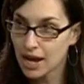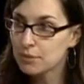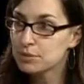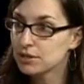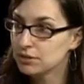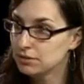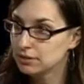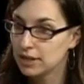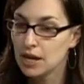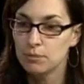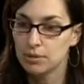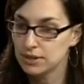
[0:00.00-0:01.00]

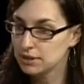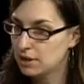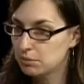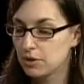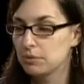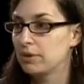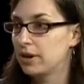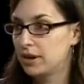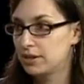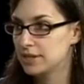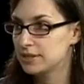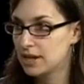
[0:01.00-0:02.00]
Absolutely. But the number one
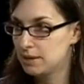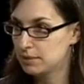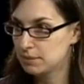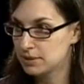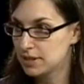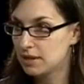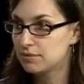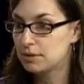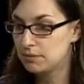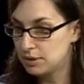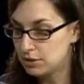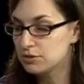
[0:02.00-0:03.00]
priority is keep them safe
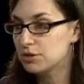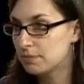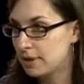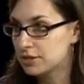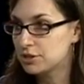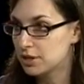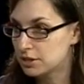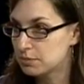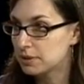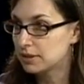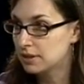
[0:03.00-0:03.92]
and use your best judgment.